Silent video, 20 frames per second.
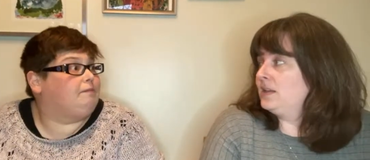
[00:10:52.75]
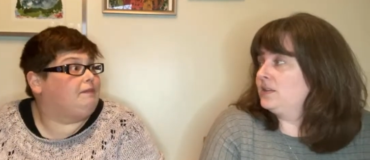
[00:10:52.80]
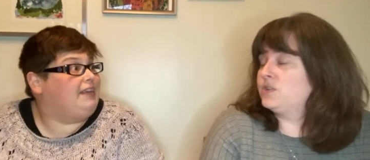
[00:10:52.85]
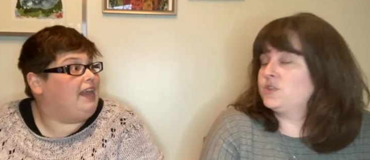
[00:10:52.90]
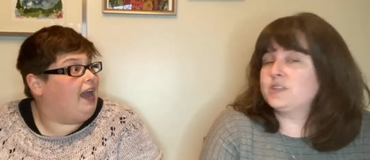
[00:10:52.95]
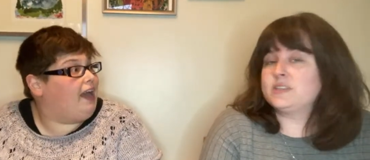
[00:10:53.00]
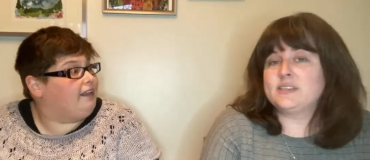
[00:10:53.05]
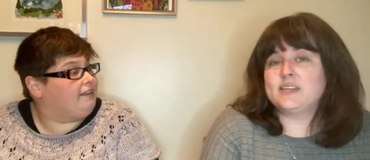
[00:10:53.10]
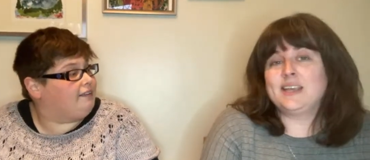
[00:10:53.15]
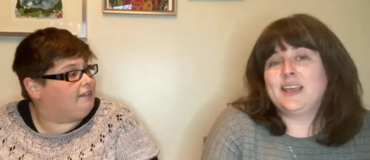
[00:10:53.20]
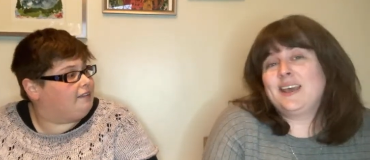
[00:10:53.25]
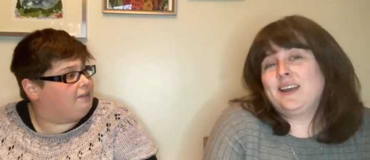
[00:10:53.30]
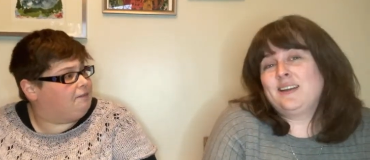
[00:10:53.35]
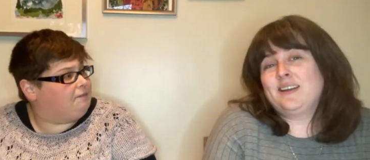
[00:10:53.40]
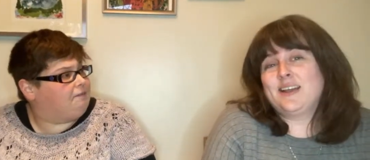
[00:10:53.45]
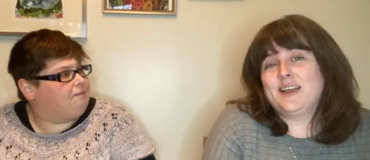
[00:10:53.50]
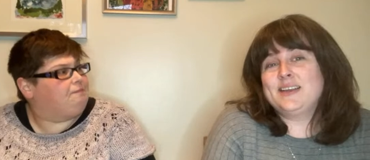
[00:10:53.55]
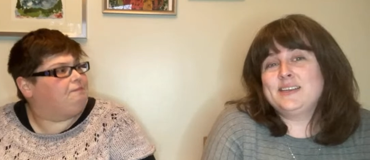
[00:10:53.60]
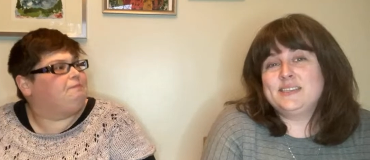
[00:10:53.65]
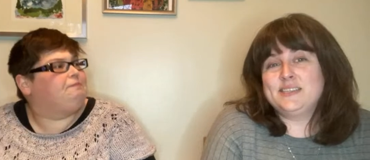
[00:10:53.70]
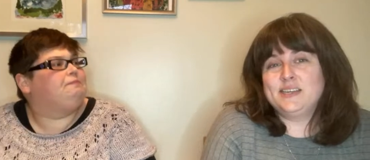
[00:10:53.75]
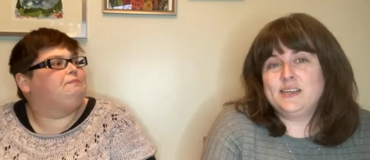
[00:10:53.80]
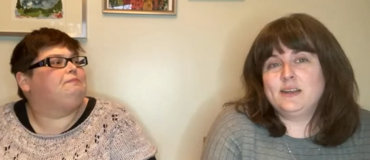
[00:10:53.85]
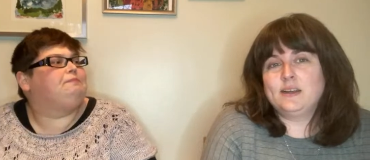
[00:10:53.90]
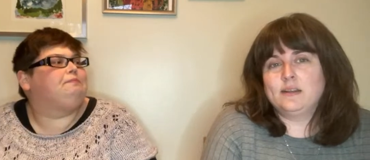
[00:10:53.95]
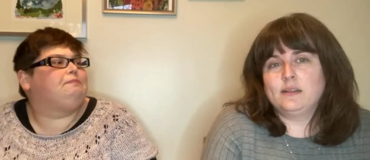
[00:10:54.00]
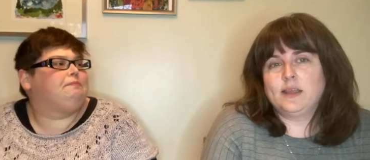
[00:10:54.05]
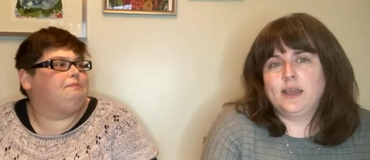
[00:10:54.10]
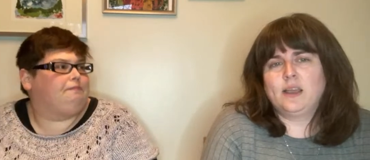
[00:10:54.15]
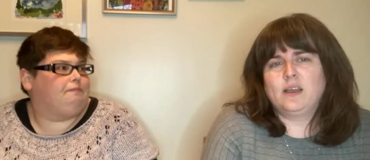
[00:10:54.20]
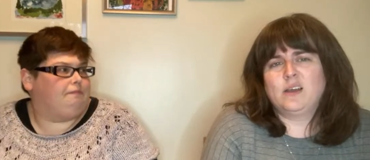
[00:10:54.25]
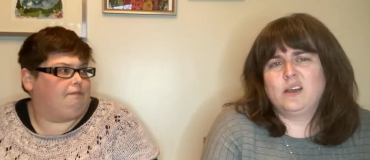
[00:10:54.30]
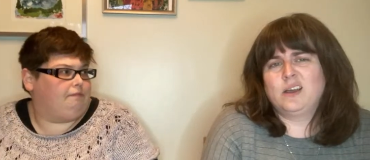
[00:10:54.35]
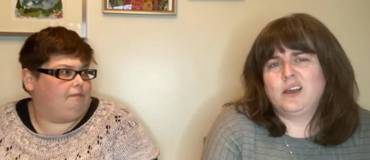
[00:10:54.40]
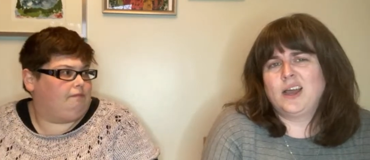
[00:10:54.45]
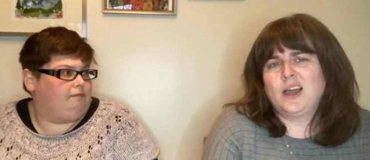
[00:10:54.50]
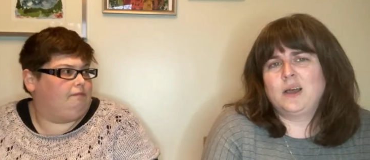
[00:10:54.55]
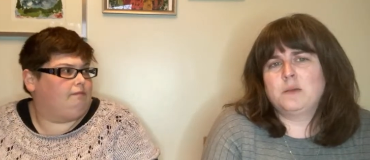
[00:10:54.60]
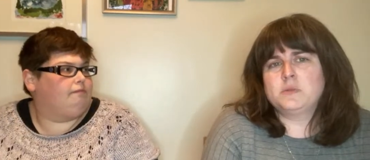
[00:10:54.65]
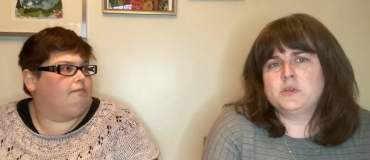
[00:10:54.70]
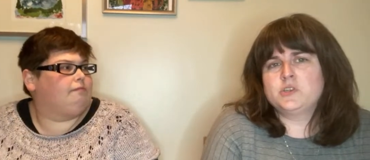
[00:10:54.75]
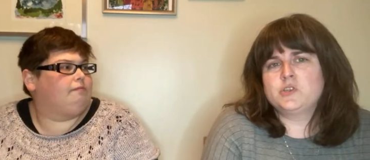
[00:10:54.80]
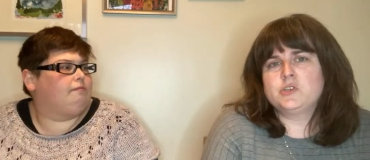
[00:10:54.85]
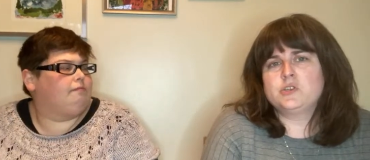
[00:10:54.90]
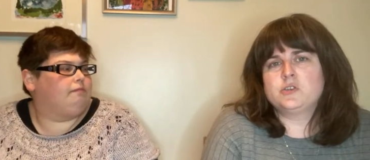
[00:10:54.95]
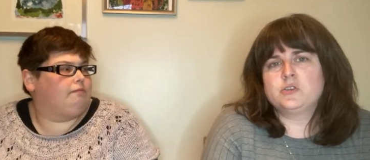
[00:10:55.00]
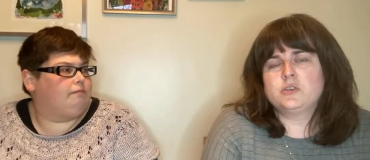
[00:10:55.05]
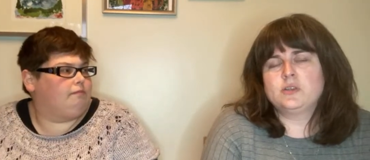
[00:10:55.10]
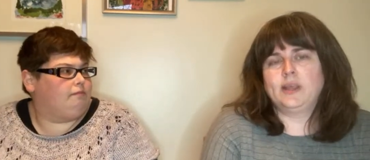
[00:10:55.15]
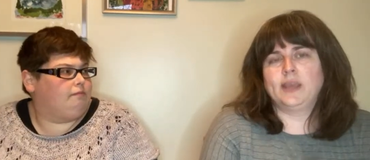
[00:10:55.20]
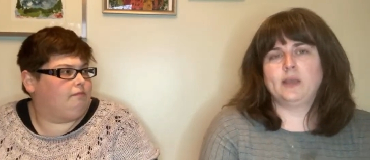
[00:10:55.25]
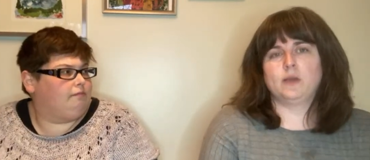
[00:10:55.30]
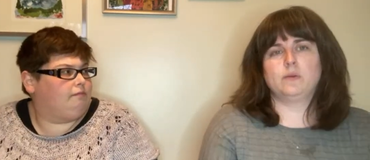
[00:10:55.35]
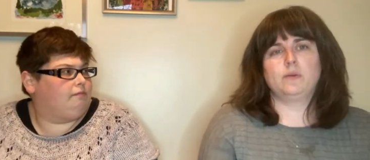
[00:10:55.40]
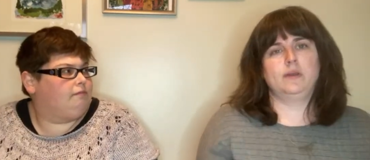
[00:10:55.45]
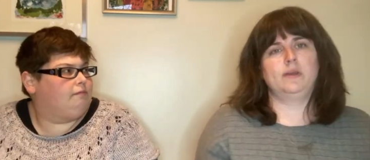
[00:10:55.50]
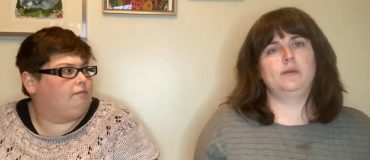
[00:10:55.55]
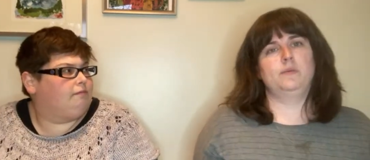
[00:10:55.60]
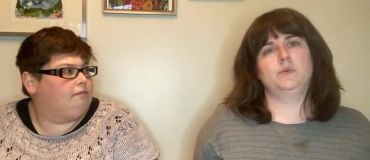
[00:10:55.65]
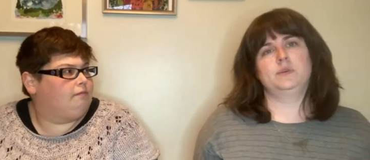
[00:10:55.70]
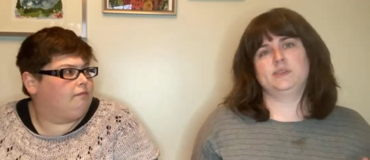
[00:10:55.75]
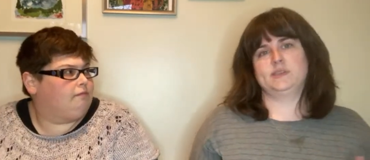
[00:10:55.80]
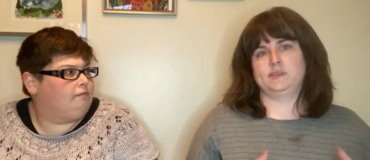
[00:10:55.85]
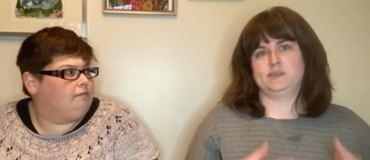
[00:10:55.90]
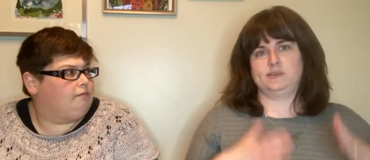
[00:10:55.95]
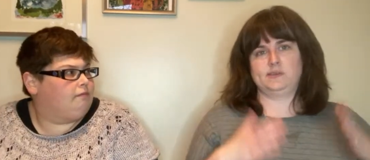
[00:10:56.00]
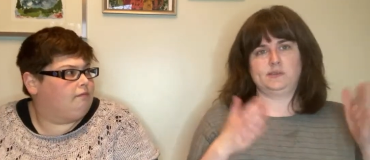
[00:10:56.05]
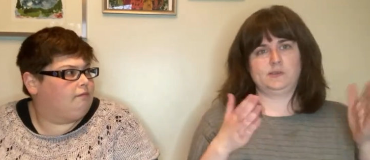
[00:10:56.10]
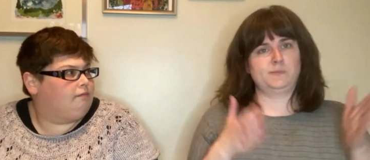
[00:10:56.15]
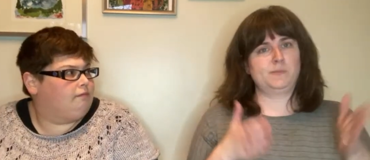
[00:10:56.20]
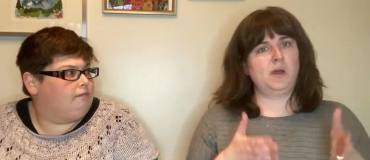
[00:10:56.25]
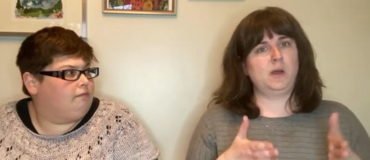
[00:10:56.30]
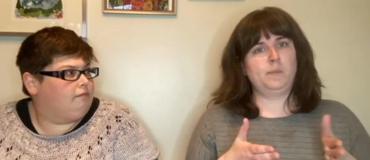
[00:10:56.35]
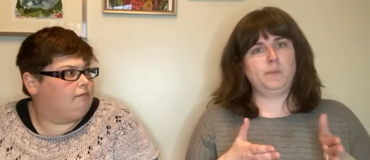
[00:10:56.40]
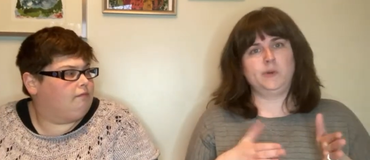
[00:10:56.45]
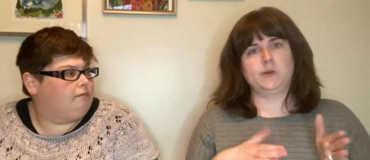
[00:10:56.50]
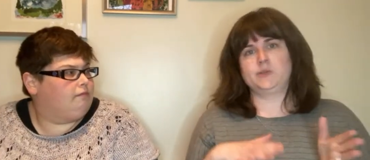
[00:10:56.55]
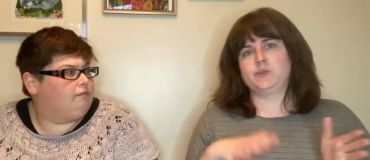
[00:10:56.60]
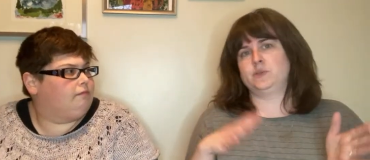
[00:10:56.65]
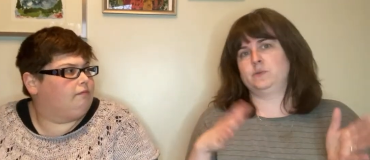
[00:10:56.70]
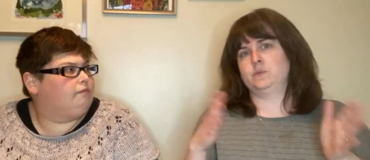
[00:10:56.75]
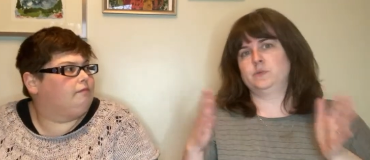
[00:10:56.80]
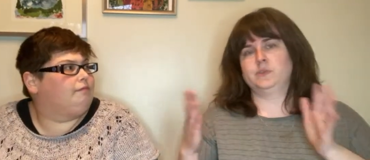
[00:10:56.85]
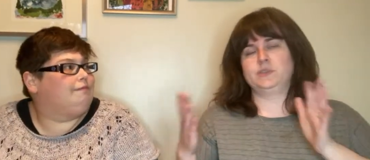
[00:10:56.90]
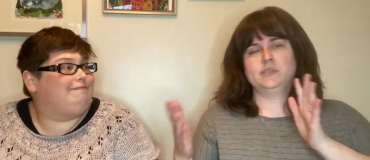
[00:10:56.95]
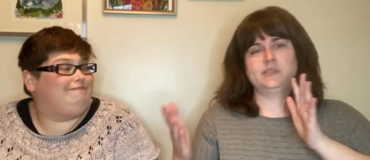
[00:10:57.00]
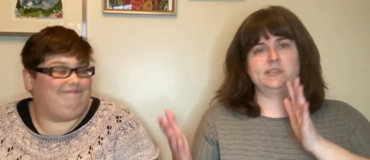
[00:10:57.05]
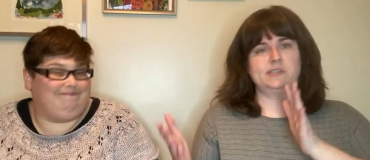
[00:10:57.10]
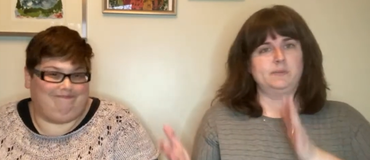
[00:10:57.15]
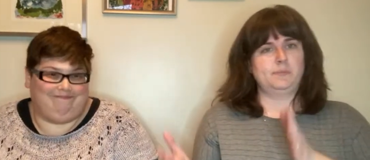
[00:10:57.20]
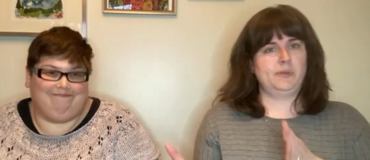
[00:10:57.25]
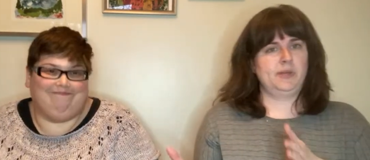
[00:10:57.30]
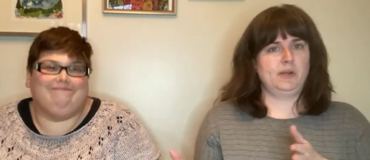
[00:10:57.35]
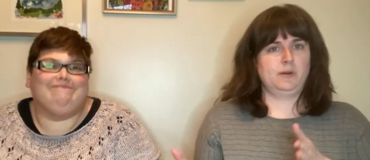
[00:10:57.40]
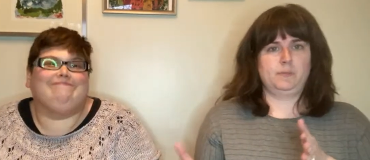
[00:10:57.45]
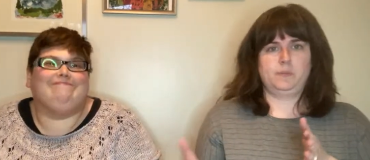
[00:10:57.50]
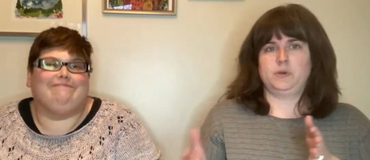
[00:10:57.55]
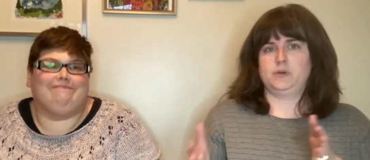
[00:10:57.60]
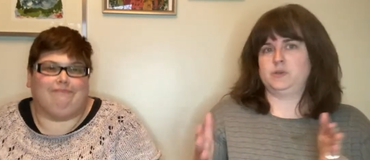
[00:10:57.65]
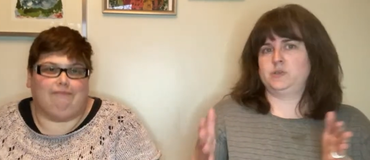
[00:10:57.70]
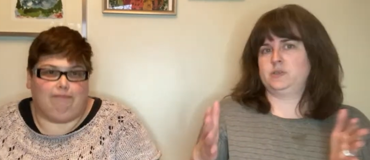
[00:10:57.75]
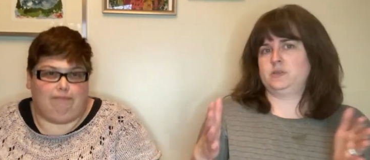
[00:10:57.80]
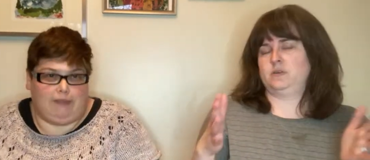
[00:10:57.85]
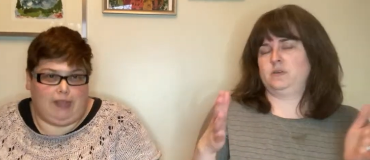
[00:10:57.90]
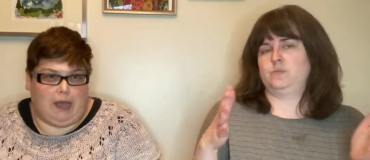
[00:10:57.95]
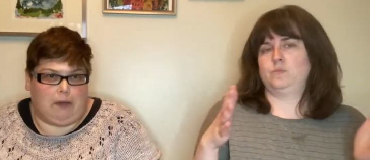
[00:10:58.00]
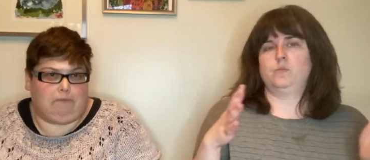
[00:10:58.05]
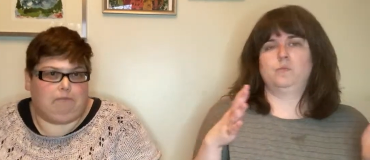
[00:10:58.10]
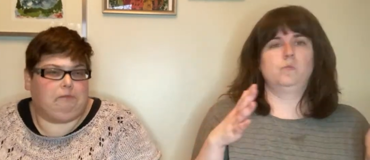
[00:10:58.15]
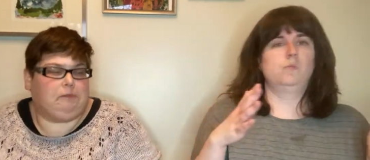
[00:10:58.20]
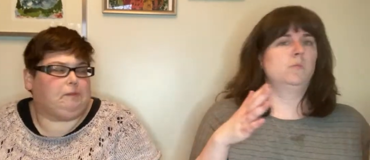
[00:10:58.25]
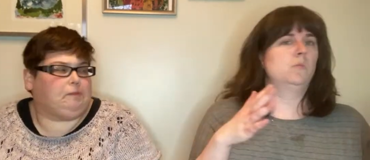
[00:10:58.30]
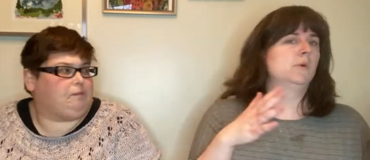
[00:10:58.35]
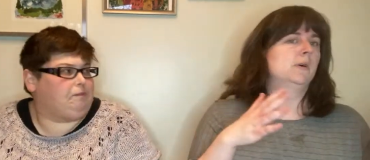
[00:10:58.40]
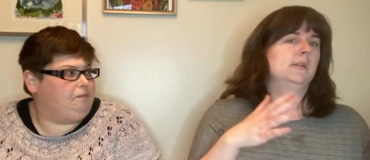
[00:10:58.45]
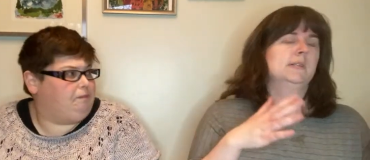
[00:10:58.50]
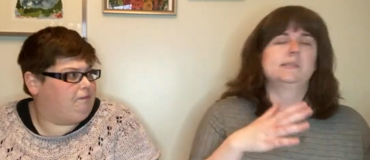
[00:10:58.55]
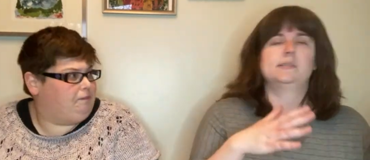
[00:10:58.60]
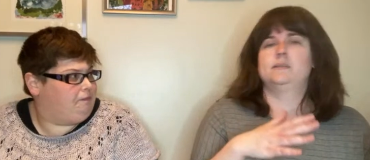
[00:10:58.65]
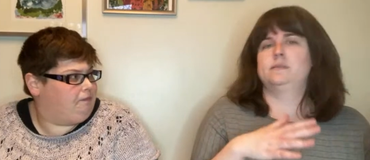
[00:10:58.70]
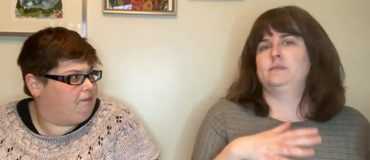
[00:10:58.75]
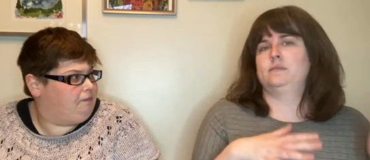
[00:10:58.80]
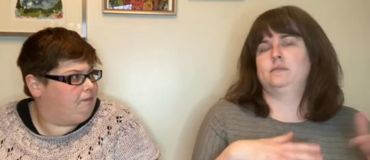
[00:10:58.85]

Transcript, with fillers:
Speaker 1: Just yes. to get an idea, like how much, like, was this a small person? Was this a bigger person? Yeah. Was